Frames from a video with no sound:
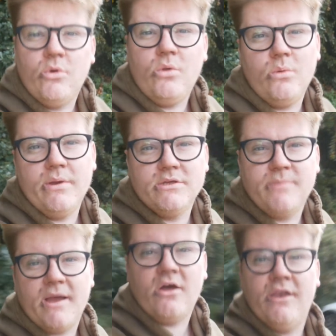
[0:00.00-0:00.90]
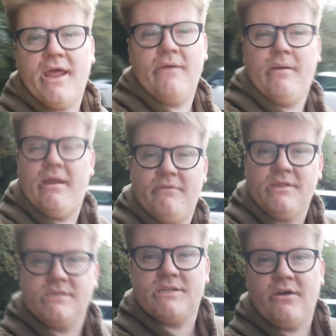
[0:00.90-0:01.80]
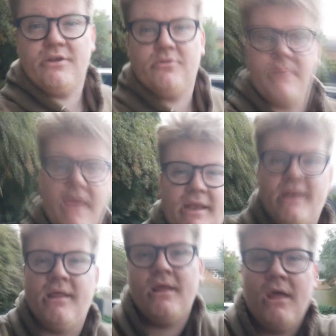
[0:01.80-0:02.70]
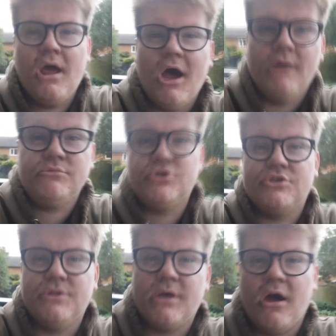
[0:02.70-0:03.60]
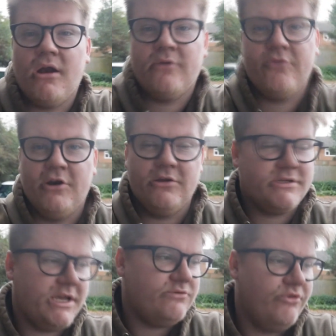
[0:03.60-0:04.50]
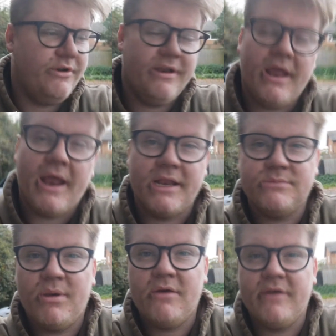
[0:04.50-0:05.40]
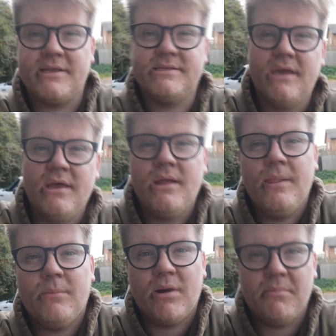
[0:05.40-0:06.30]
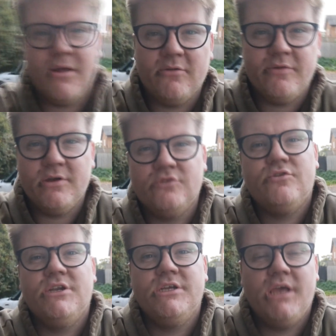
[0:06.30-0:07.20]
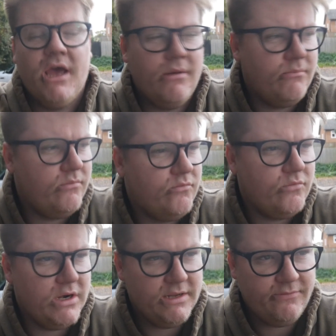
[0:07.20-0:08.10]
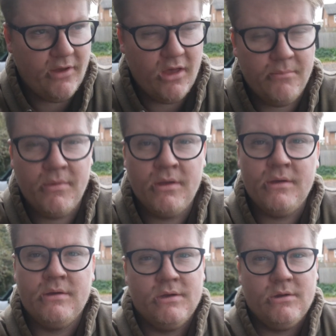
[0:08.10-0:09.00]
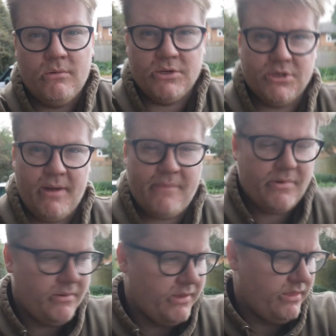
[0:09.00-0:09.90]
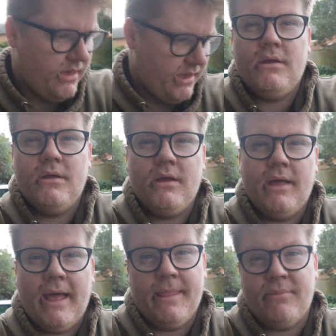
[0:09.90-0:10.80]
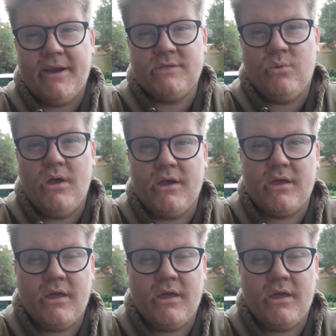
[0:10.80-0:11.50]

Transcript: all the wheels are back on now, everything's tightened up again. Just took the car out for a little test run and it's perfect. Brake pedal feels really really firm, which I'm happy with, and the brakes work.